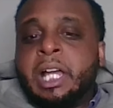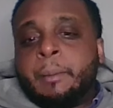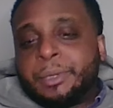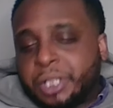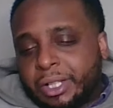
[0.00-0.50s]

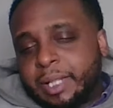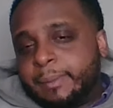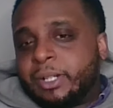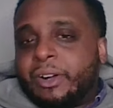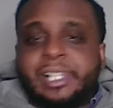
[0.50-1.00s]
But y'all let me
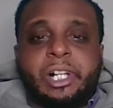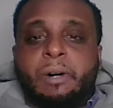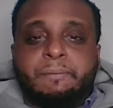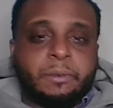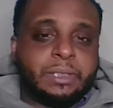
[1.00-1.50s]
know how y'all
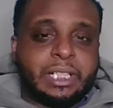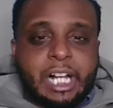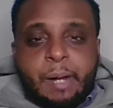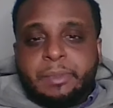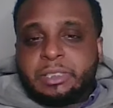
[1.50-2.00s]
feel in the
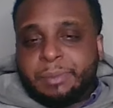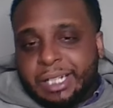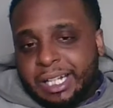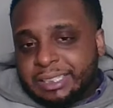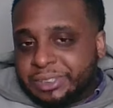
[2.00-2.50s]
comments, man.
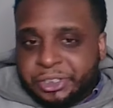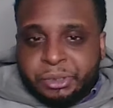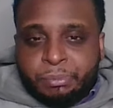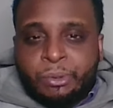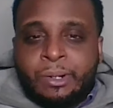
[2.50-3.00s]
Holler at your
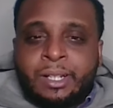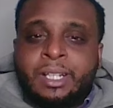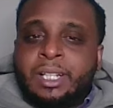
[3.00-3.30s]
boy.